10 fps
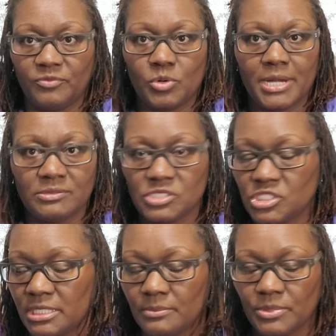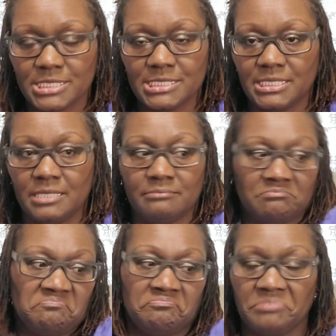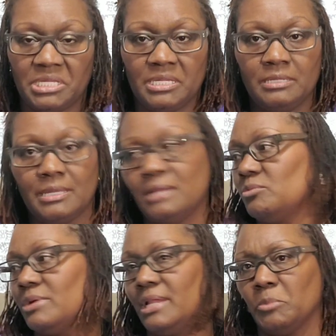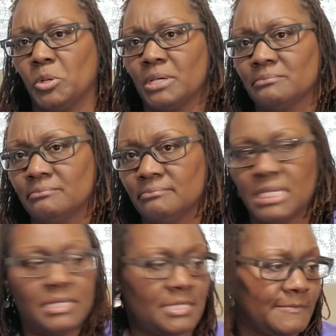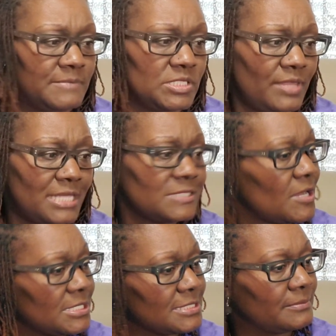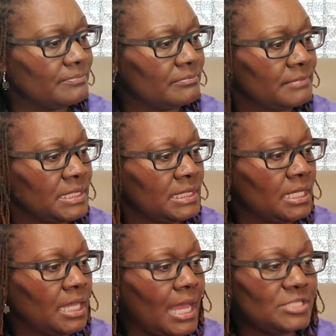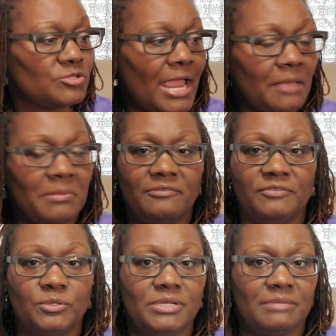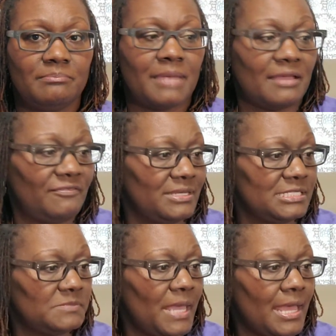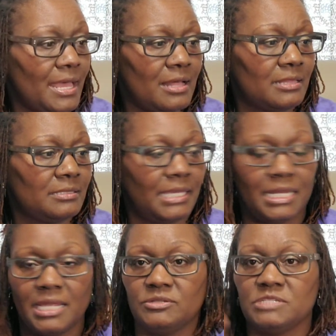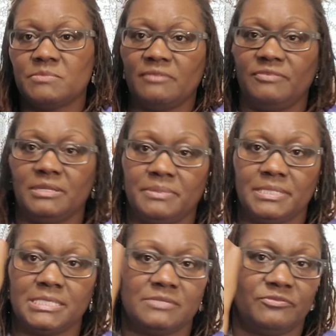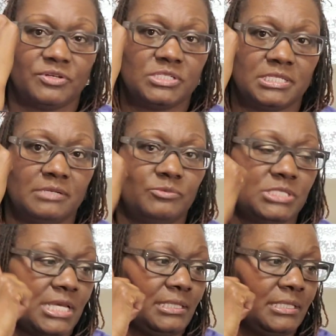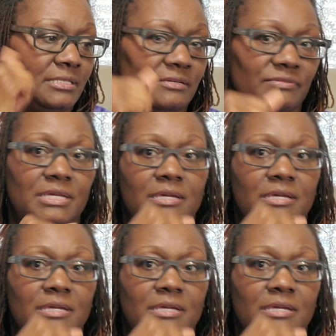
4-ounce chicken breast, and I don't want any more. So that's awesome. I track my food in my Fitness Pal, and I use my Fitbit Versa, which I love.